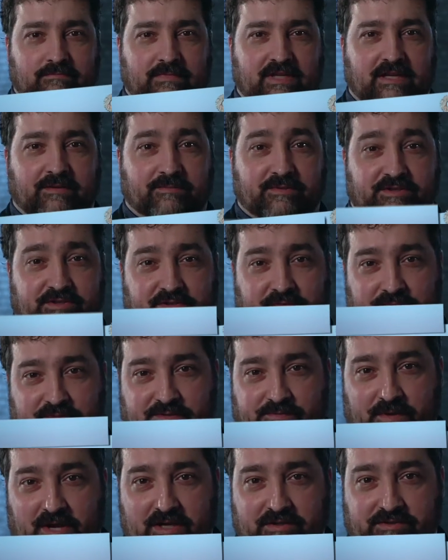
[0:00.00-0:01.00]
name is Jim
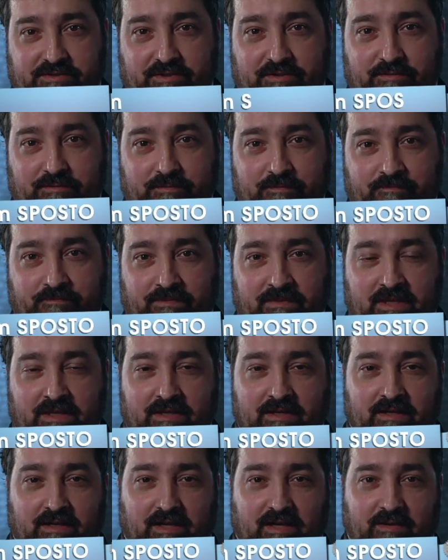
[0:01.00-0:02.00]
Sposto.
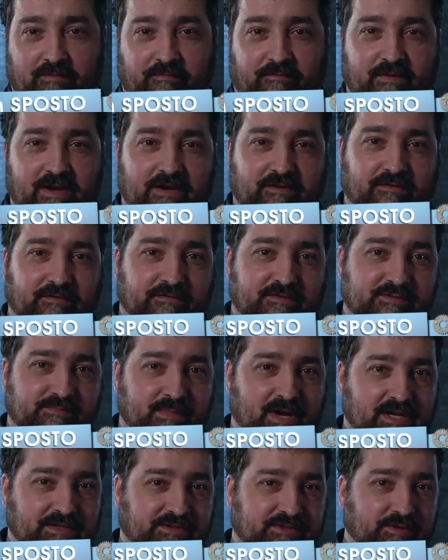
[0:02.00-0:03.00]
I'm founder of
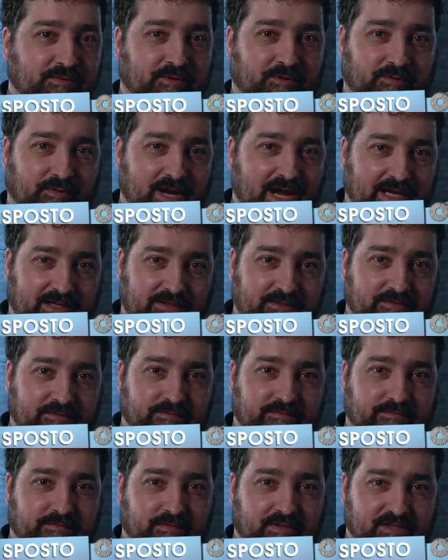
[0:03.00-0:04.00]
Sposto
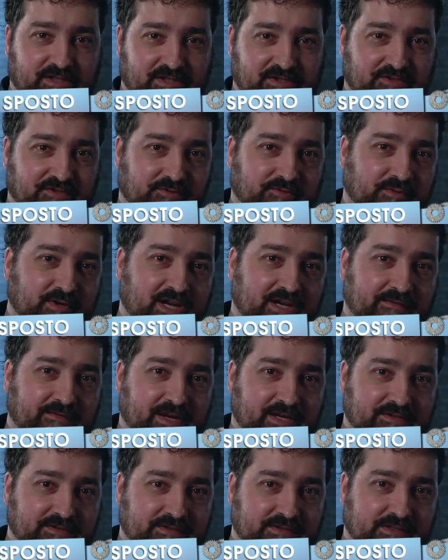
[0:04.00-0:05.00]
Interactive, a digital creative
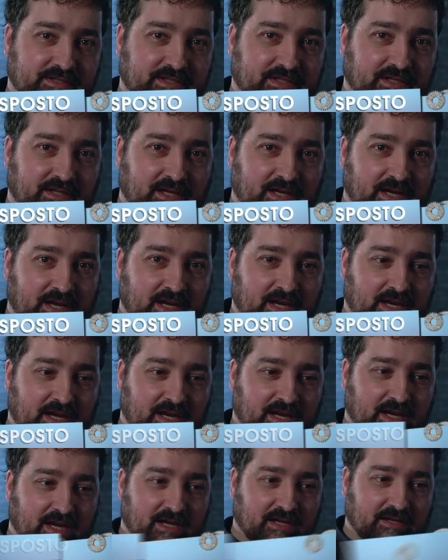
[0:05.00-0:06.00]
agency,
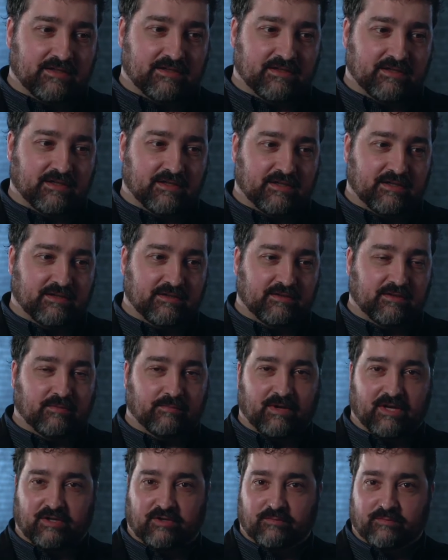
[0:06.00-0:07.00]
and
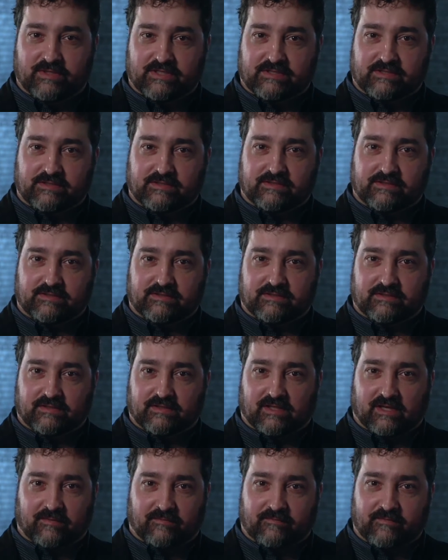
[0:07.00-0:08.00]
my new business
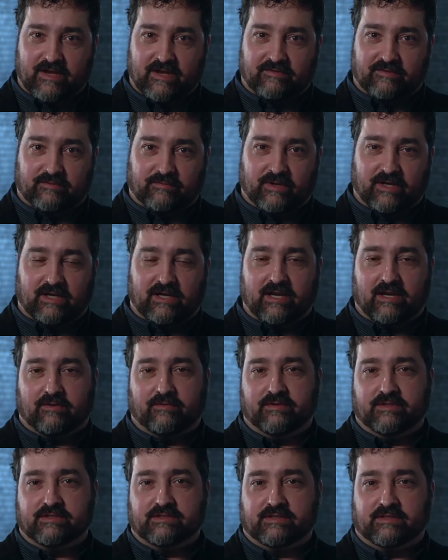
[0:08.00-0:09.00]
that I'm founding right now
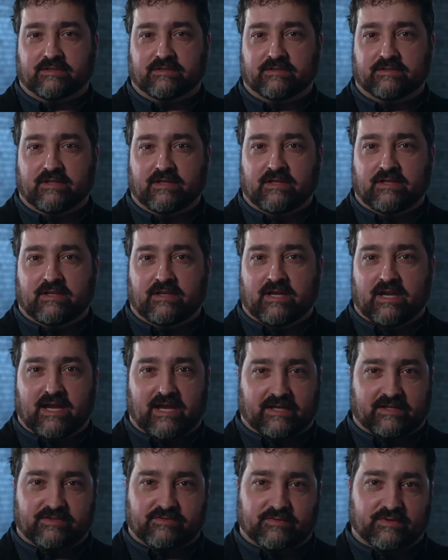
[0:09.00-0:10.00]
is
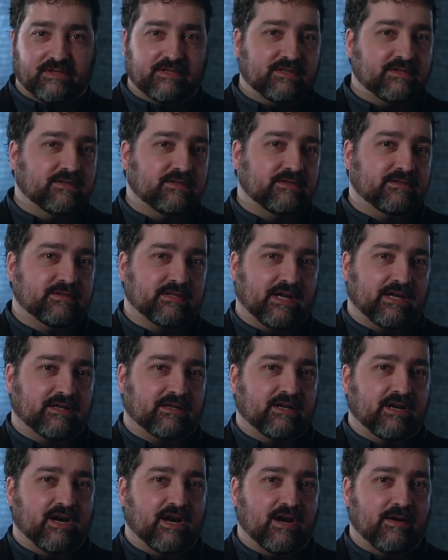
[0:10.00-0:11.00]

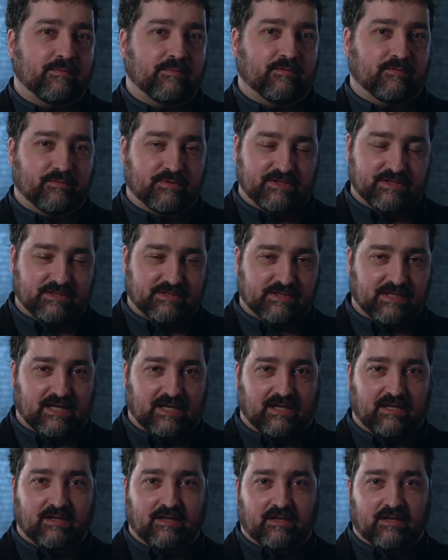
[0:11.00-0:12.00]
Extrant.com, which is
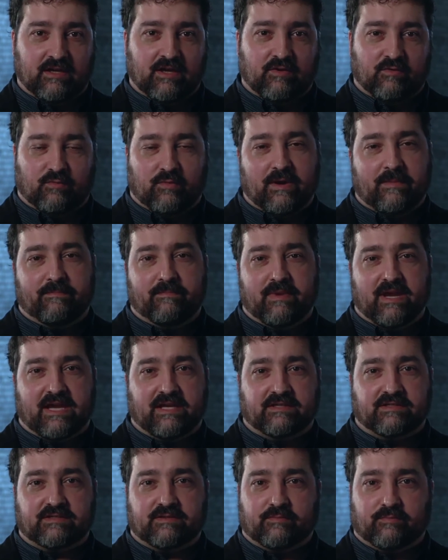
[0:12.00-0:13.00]
a
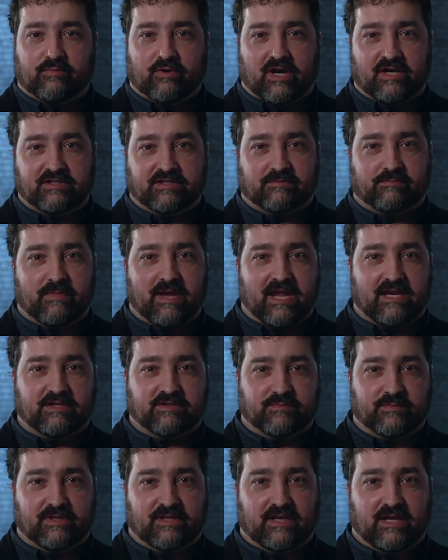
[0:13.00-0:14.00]
web-based project
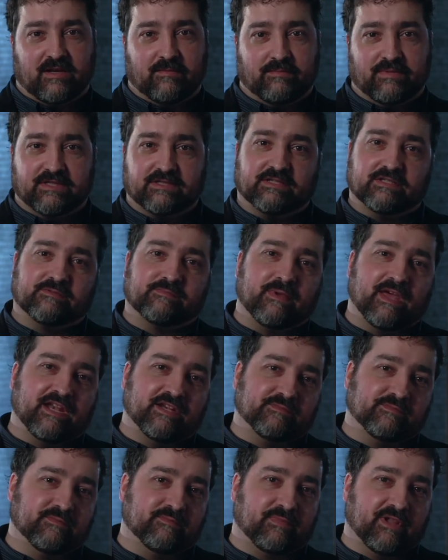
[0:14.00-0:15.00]
management and business
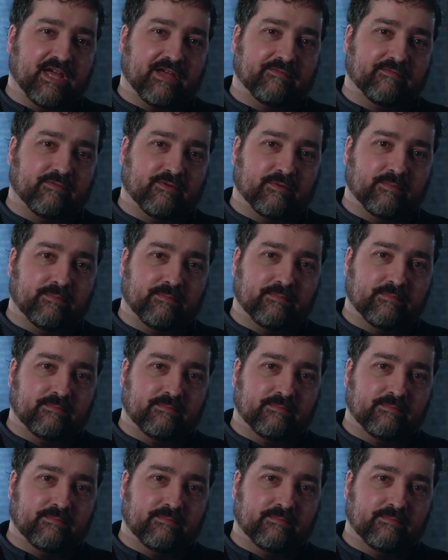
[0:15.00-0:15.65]
management platform.